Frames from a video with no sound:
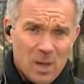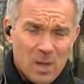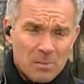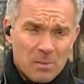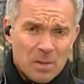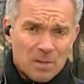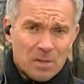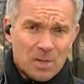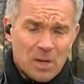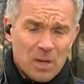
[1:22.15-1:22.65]

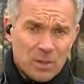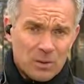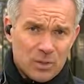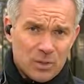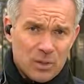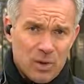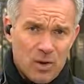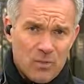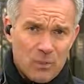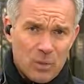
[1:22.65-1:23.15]
Mr.
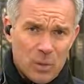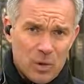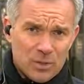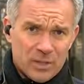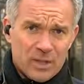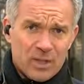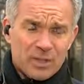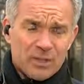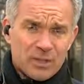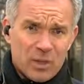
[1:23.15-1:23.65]
Glushkov was
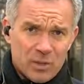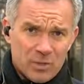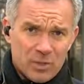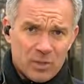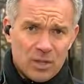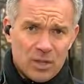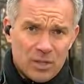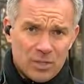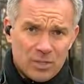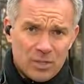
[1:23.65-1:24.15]
an
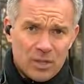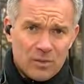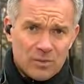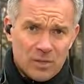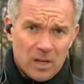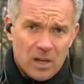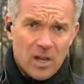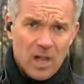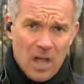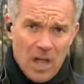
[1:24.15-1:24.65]
associate of
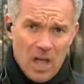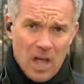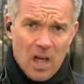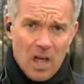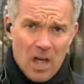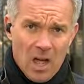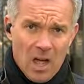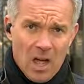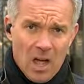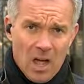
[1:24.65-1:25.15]
a,
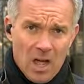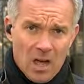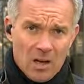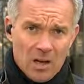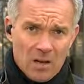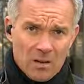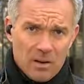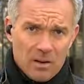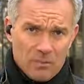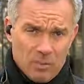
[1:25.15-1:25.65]

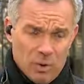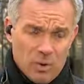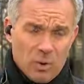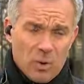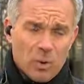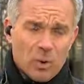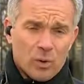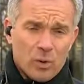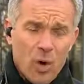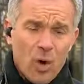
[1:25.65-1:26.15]
uh, a, a what you
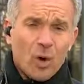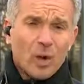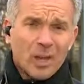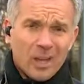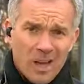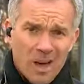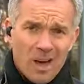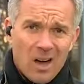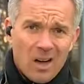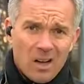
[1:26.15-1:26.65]
call an
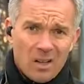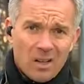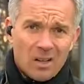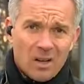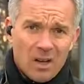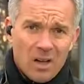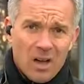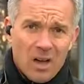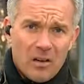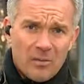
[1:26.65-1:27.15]
oligarch,
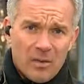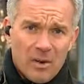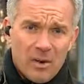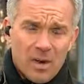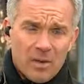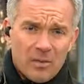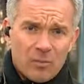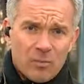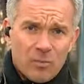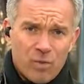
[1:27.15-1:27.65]
a, a
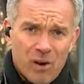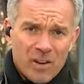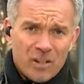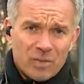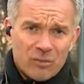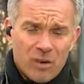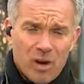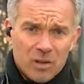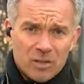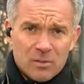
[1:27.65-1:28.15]
very
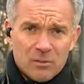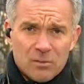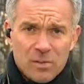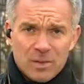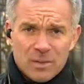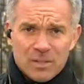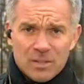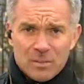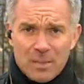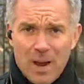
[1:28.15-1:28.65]
rich Russian
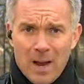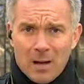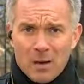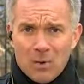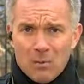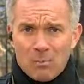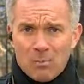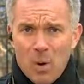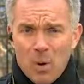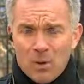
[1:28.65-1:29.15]
businessman
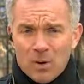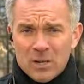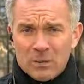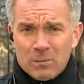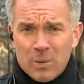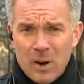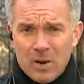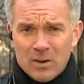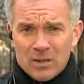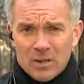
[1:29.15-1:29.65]
called Boris
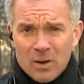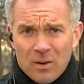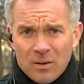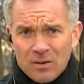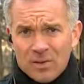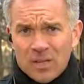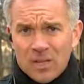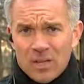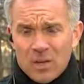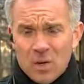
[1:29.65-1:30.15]

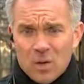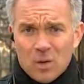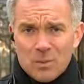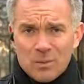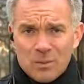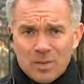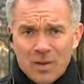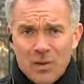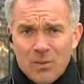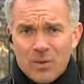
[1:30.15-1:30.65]
Berezovsky, who
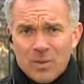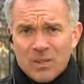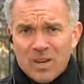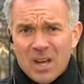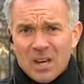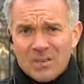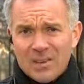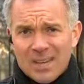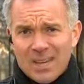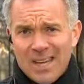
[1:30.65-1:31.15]
himself was
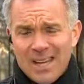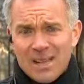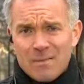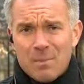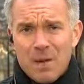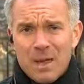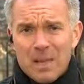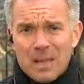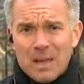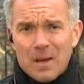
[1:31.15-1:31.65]
kind of a
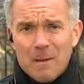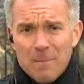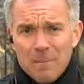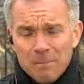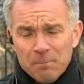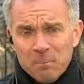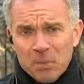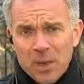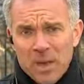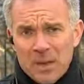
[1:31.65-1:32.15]
kingmaker
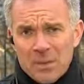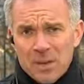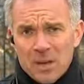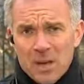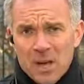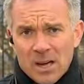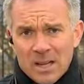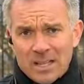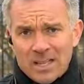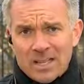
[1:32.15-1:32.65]
in the
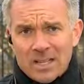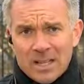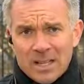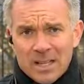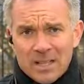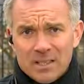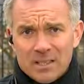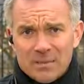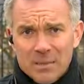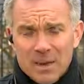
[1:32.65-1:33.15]

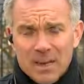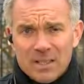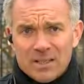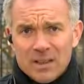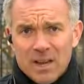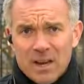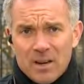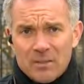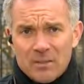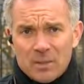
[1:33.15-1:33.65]
90s. Many
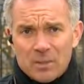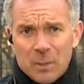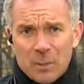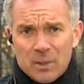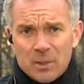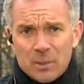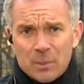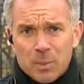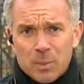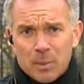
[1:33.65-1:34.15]
say
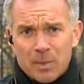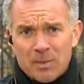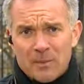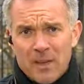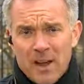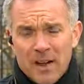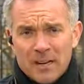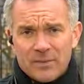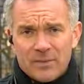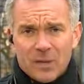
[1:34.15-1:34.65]
responsible, in
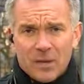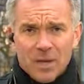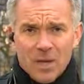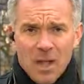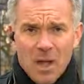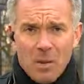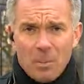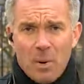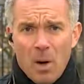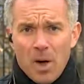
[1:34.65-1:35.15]
fact, for
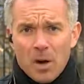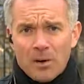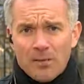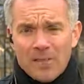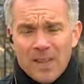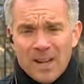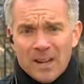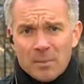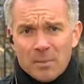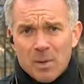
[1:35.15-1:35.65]
part of
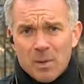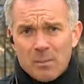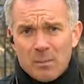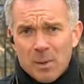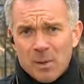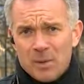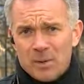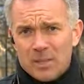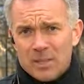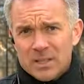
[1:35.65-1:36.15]
Vladimir
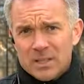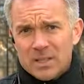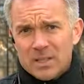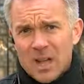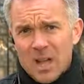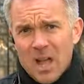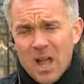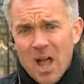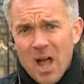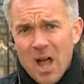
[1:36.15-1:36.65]
Putin's
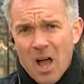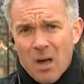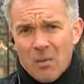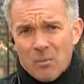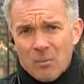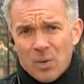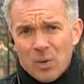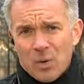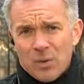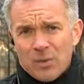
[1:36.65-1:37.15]
uh,
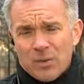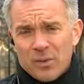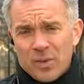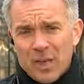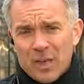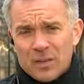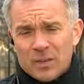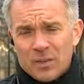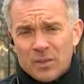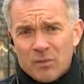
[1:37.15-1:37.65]
move
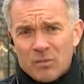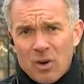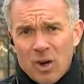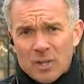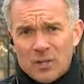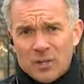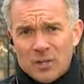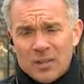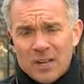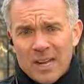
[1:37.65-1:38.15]
into the
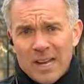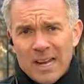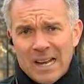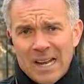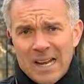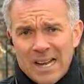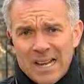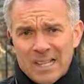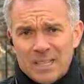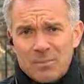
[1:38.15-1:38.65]
Russian
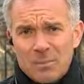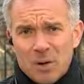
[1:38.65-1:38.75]
elite.